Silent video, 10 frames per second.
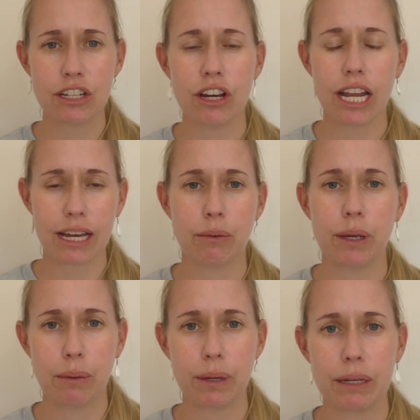You know, like
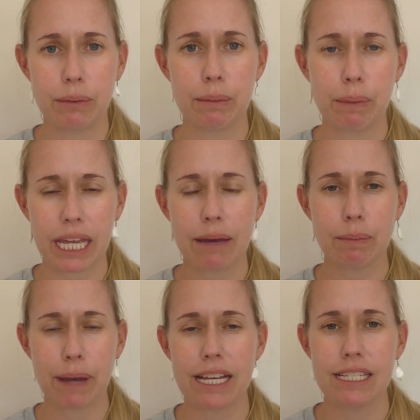we picking up
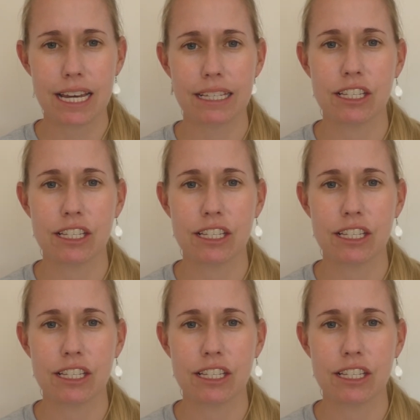the pace here.